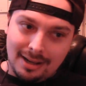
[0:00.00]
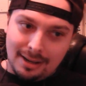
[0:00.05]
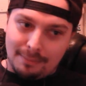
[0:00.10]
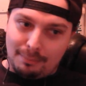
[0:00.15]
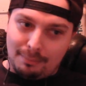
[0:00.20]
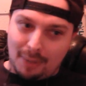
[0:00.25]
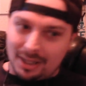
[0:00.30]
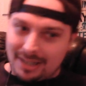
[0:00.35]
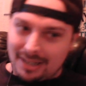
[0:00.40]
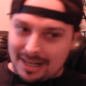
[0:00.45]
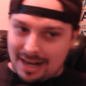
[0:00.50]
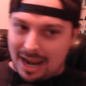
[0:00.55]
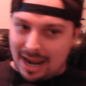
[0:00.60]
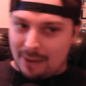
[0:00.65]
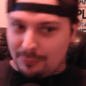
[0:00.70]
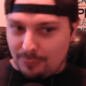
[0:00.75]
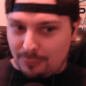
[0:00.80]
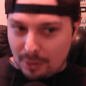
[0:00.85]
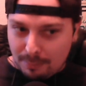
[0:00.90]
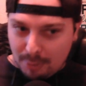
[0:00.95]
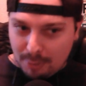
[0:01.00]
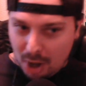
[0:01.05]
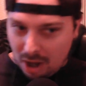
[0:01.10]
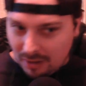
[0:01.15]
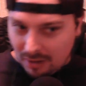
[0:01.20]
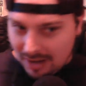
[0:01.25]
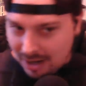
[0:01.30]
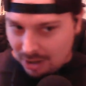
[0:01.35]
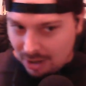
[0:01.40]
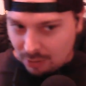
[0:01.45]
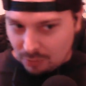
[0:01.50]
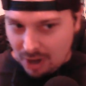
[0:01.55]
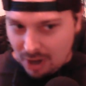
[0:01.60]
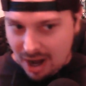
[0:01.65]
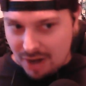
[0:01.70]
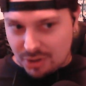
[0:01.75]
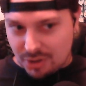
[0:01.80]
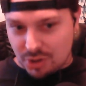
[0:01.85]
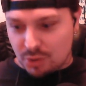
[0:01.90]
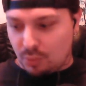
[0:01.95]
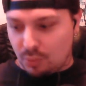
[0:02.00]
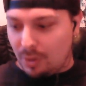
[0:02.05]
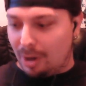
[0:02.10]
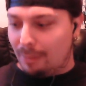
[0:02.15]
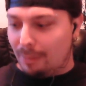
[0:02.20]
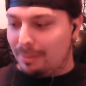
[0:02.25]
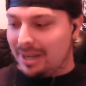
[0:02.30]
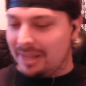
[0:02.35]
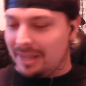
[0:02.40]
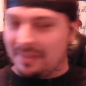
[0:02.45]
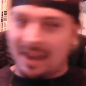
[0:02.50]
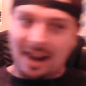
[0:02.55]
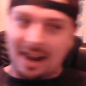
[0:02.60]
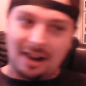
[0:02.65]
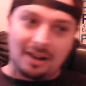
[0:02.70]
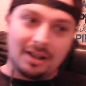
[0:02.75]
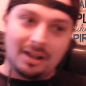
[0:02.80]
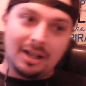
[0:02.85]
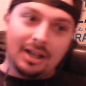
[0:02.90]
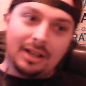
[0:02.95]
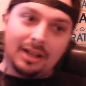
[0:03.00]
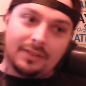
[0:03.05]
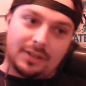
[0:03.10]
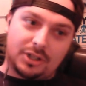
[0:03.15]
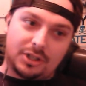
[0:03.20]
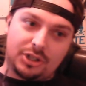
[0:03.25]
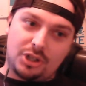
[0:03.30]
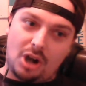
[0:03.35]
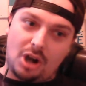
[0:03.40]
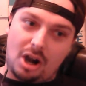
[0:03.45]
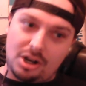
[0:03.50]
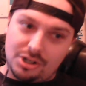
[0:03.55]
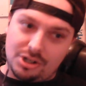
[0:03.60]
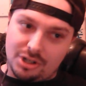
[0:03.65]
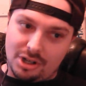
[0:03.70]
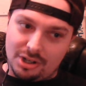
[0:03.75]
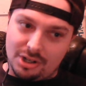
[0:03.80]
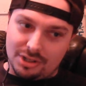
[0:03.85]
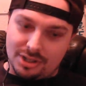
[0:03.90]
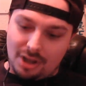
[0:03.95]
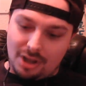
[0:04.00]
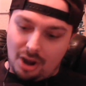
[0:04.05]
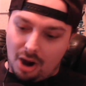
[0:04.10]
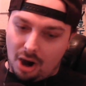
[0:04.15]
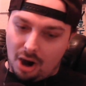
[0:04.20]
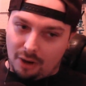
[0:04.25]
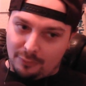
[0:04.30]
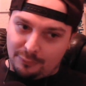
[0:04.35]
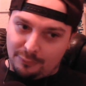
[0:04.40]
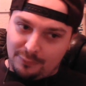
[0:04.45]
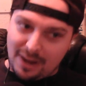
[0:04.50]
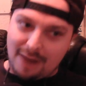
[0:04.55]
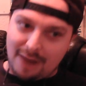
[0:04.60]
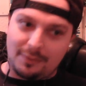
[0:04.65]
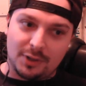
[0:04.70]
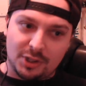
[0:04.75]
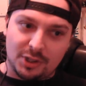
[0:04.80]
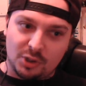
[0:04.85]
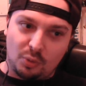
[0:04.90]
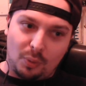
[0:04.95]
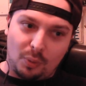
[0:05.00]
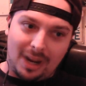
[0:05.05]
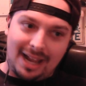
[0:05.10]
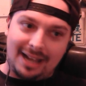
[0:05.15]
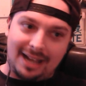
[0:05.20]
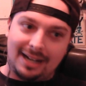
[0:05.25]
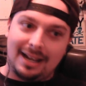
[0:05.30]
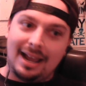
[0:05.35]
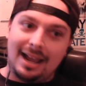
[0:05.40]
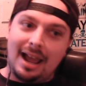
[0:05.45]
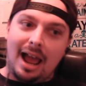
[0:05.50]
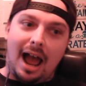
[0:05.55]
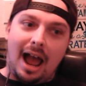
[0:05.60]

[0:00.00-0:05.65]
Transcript: Monday night football, Aaron Rodgers will be there. The Chargers are favored to win.